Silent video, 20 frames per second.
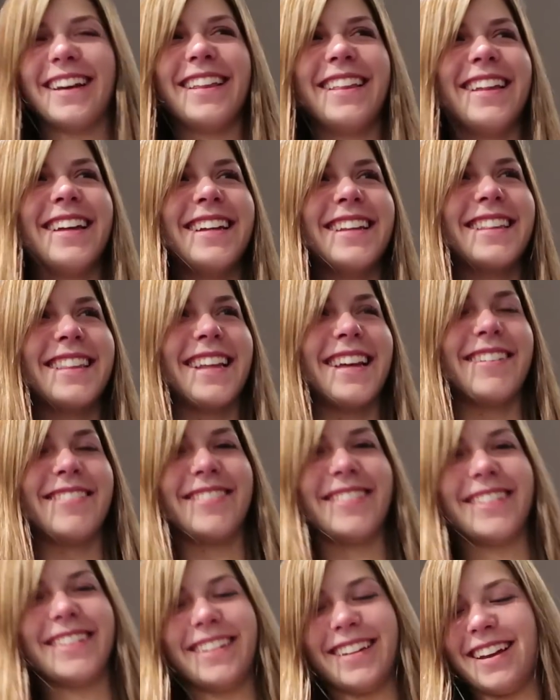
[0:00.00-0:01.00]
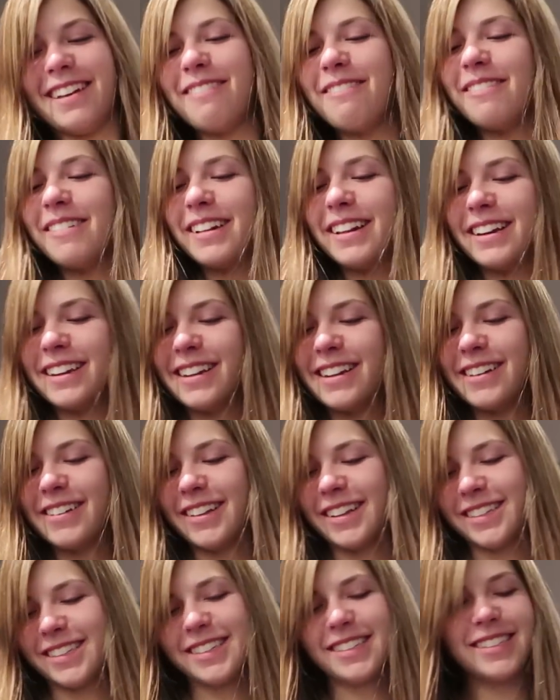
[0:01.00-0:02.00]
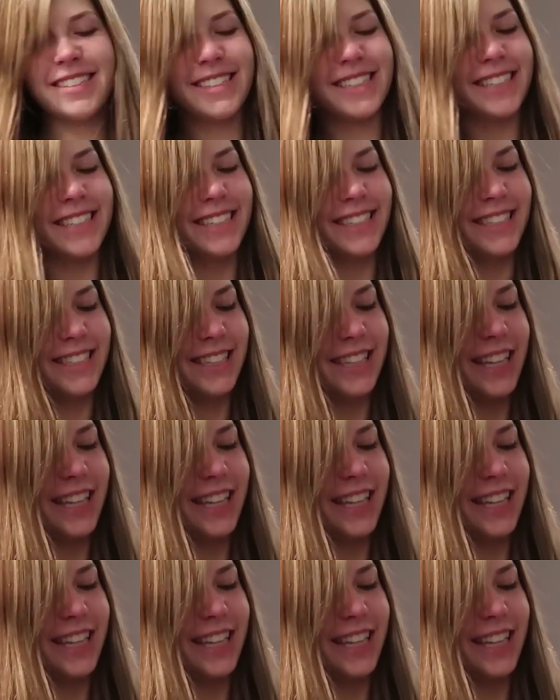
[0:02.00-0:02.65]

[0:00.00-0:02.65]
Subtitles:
I like that one. I want to know. It's a serious